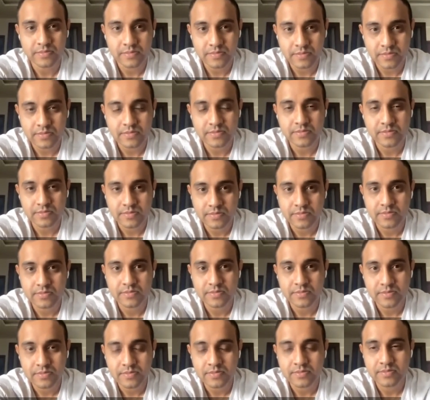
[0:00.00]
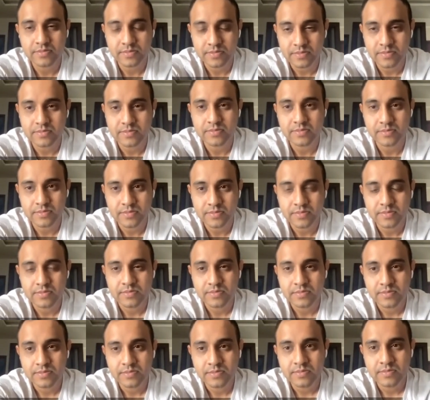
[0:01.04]

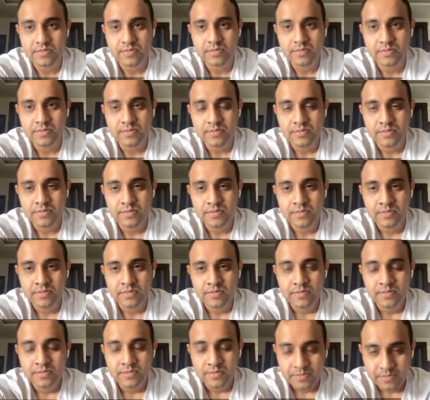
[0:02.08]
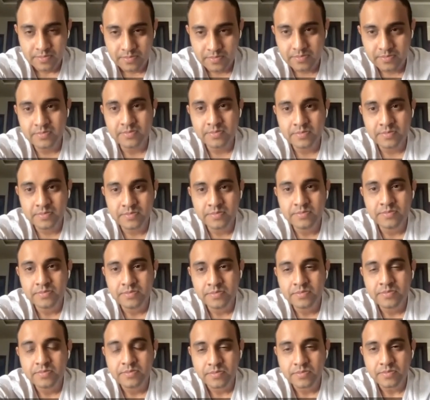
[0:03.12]

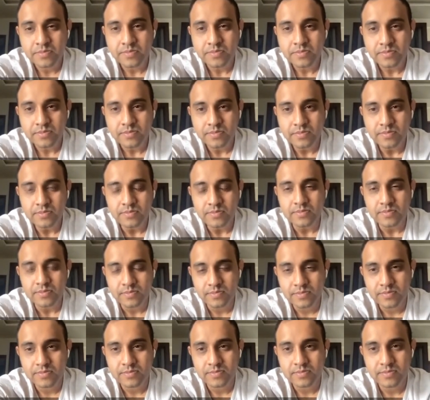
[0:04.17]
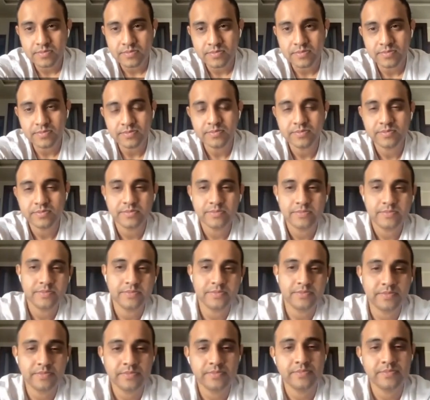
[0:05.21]
(silent)